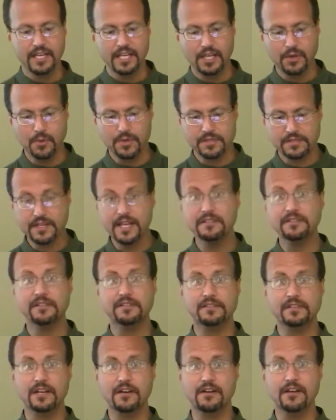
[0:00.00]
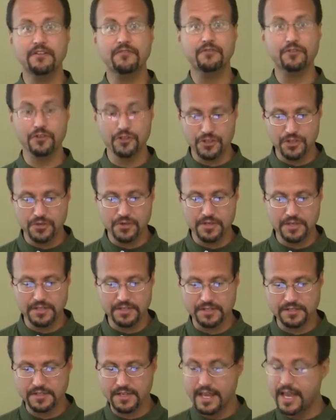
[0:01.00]
it was necessary for
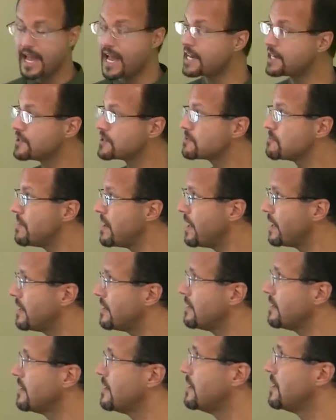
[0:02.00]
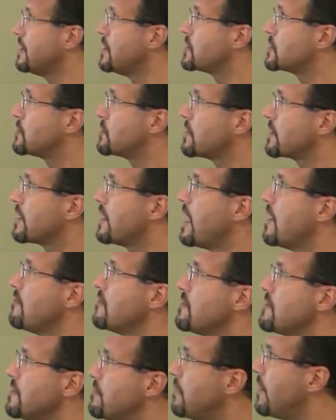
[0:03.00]
Judas and his men to
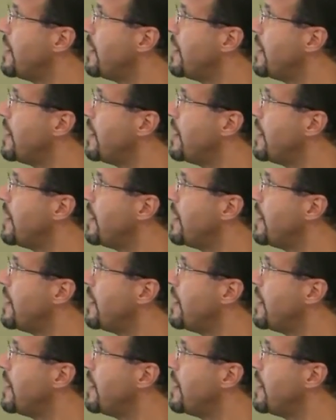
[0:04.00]
recover the